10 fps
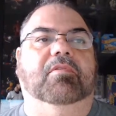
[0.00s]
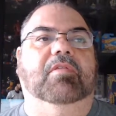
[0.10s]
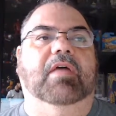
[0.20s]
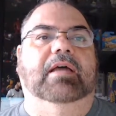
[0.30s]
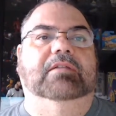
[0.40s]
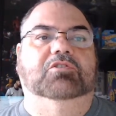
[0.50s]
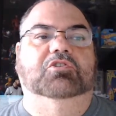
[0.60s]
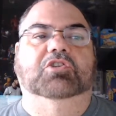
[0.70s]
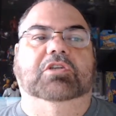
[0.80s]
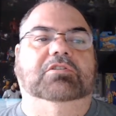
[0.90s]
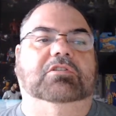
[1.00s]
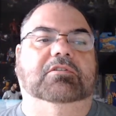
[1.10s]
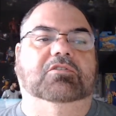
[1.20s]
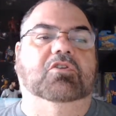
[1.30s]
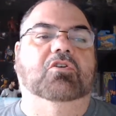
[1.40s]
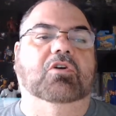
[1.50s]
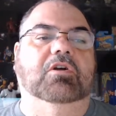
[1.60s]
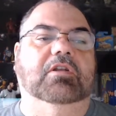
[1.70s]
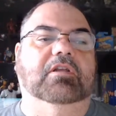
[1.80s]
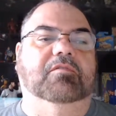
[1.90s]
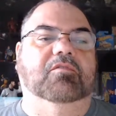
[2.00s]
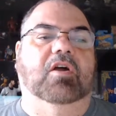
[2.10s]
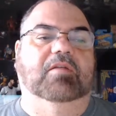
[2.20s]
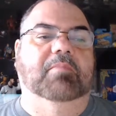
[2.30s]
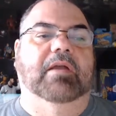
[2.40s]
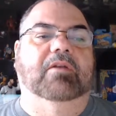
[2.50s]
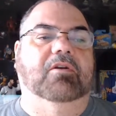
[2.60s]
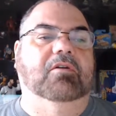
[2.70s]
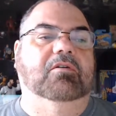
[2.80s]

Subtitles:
that's just as good, if not better.